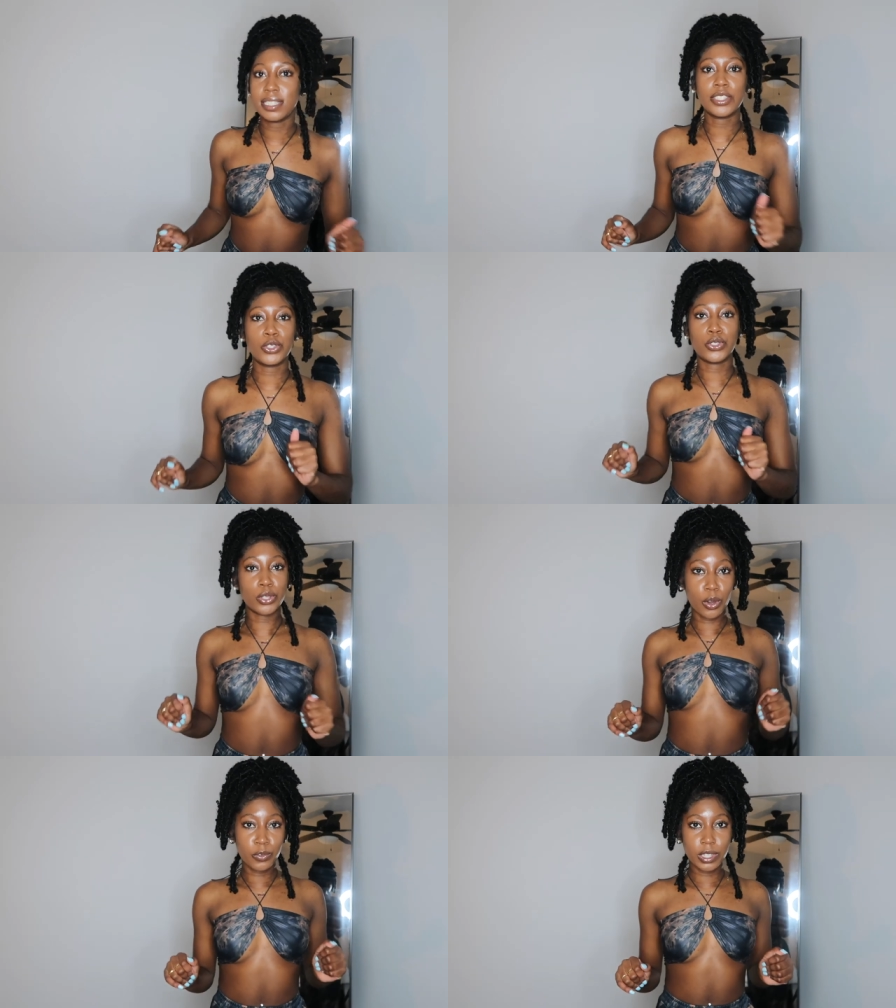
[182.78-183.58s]
This is
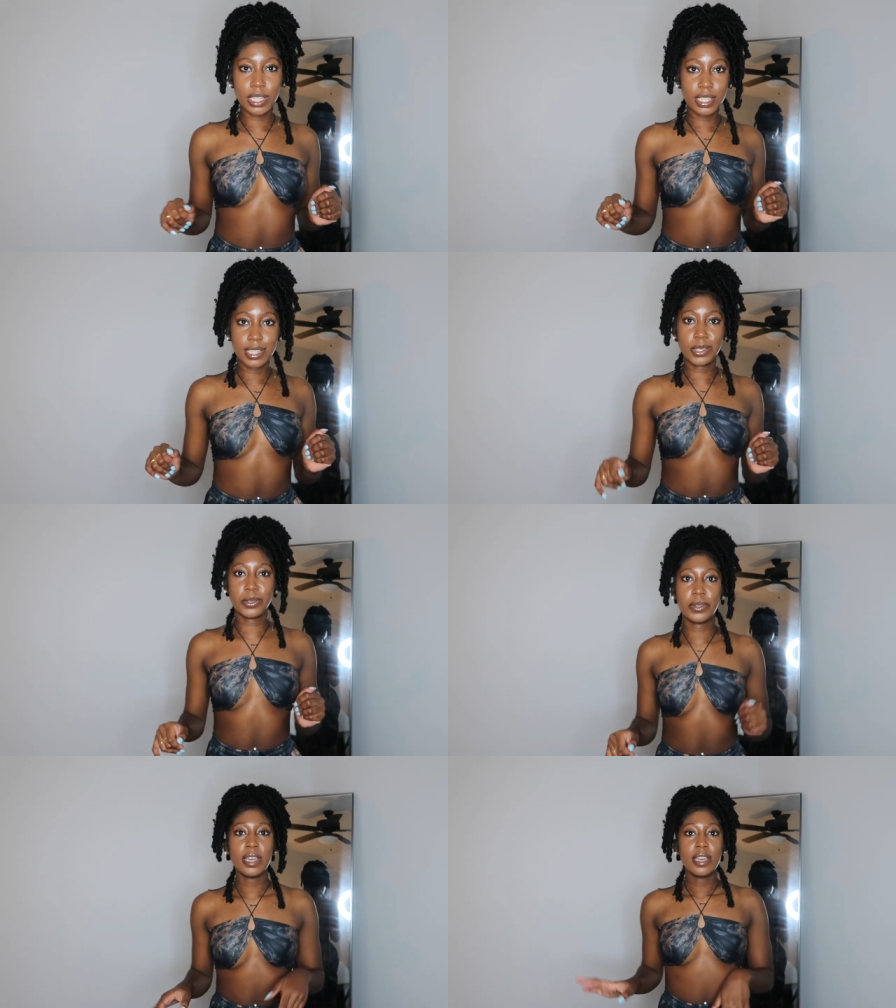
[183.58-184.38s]
so freaking
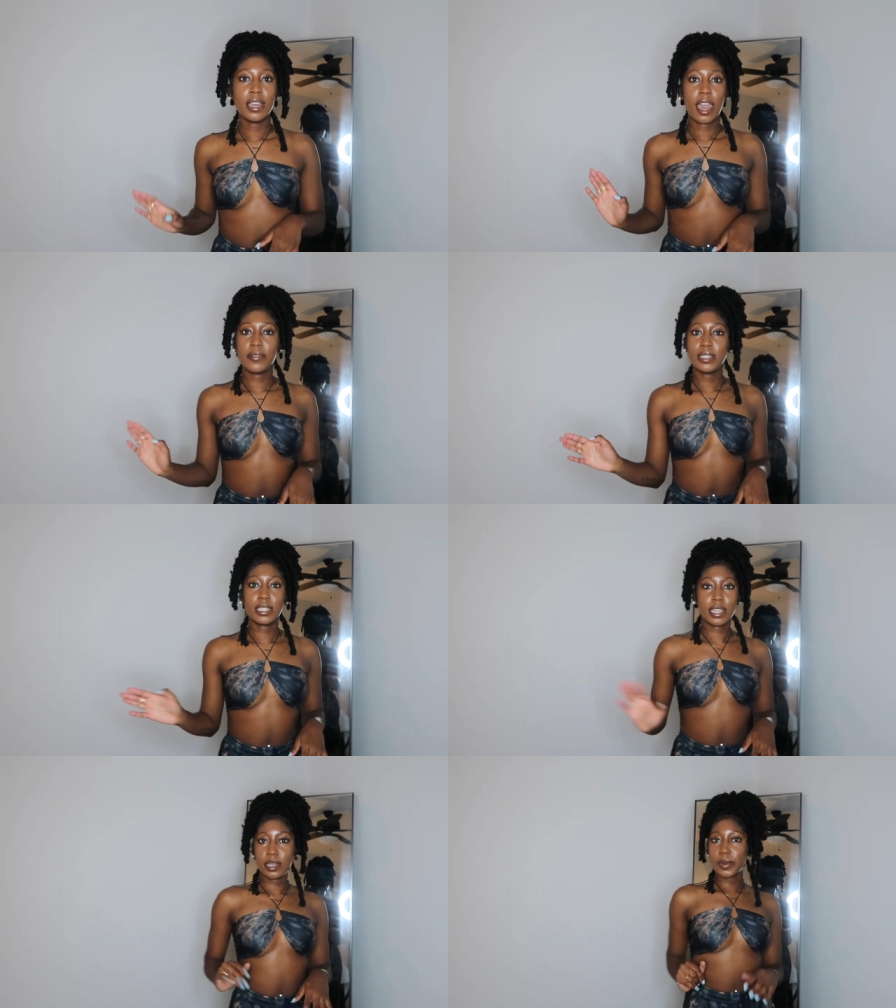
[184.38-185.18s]
cute. I haven't
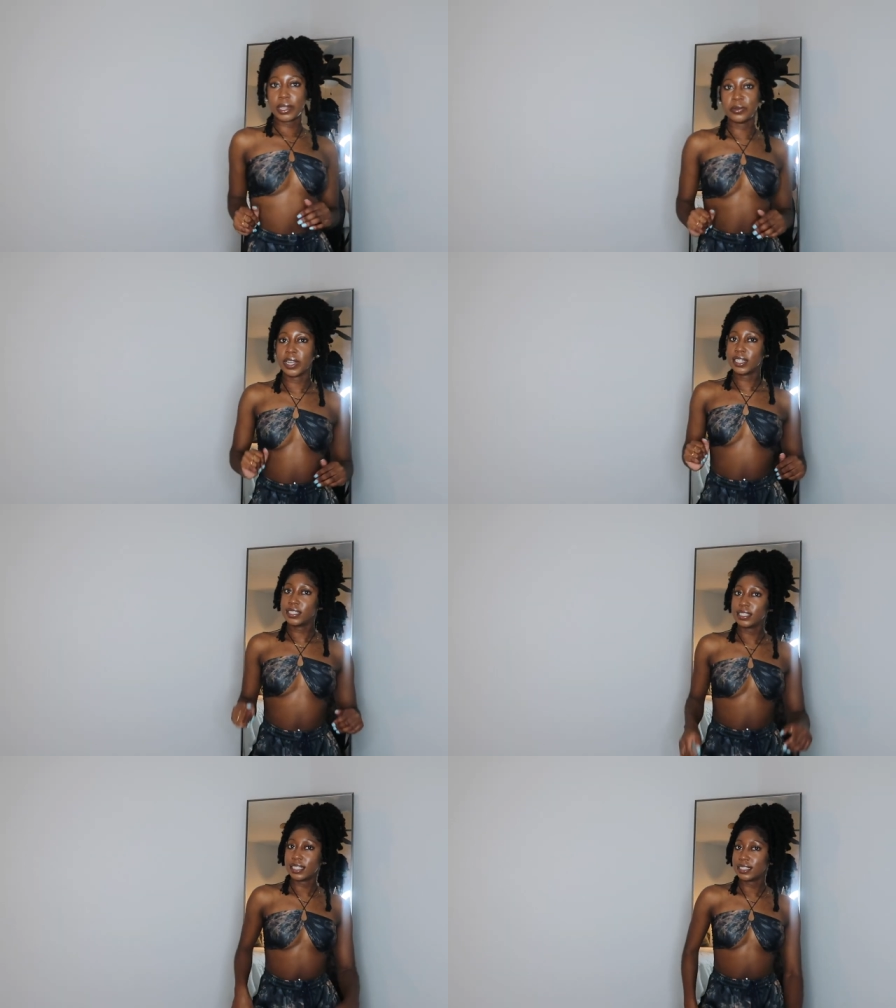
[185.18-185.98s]
seen anybody wear
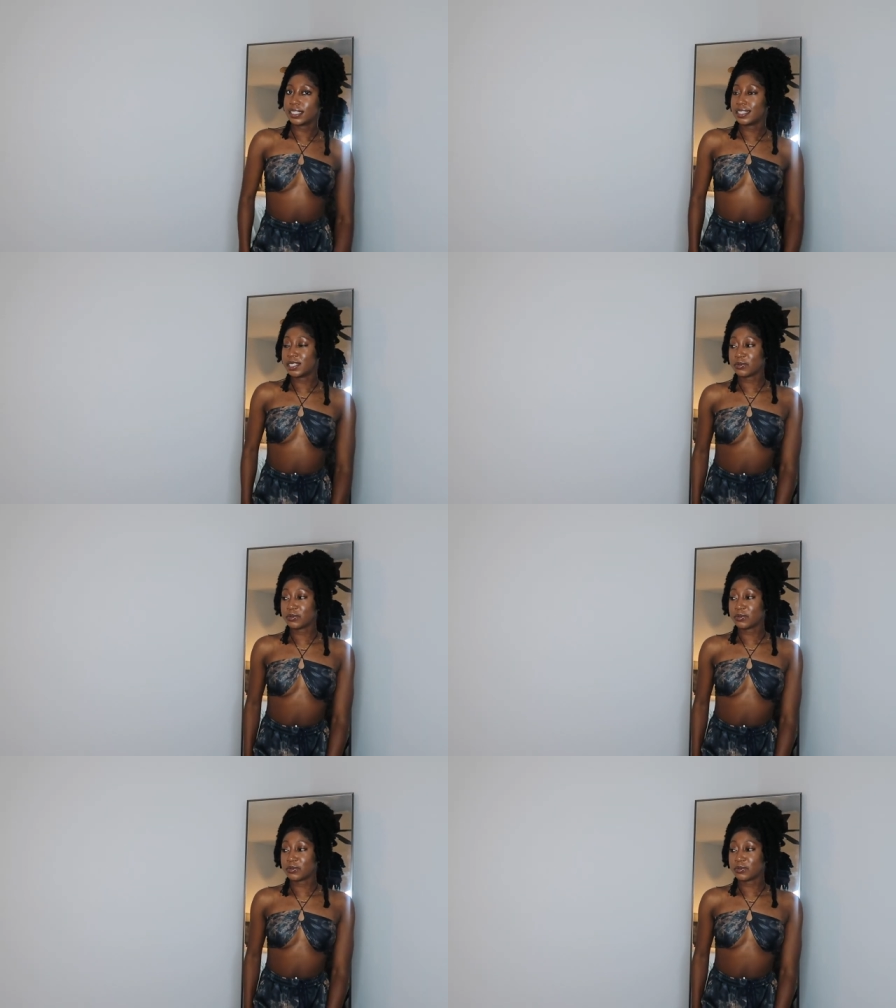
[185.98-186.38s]
anything like this.